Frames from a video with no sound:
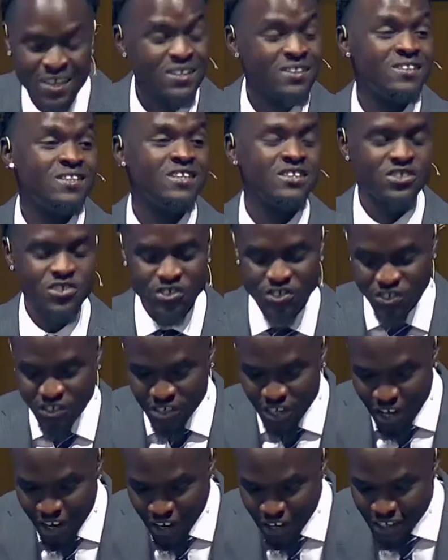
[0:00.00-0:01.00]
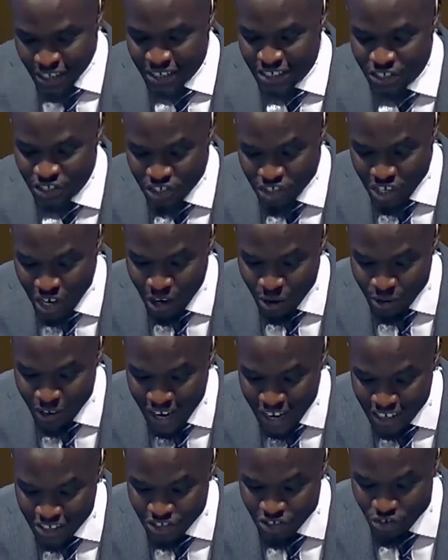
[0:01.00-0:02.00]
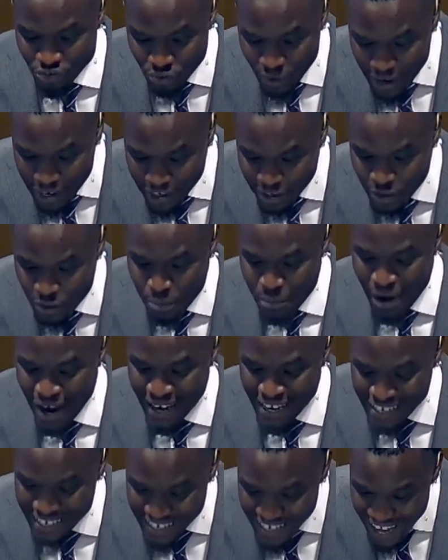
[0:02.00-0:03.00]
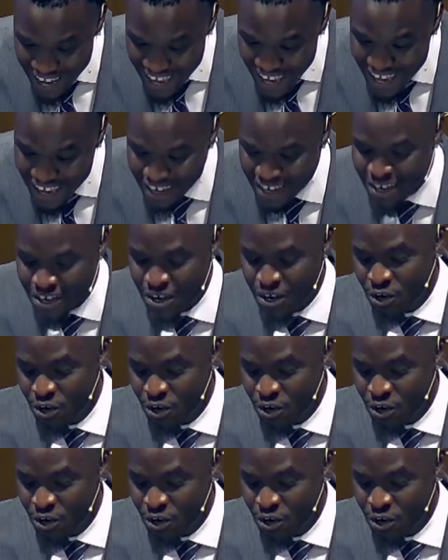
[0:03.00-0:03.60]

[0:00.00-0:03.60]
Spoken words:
The sun shall not strike you by day,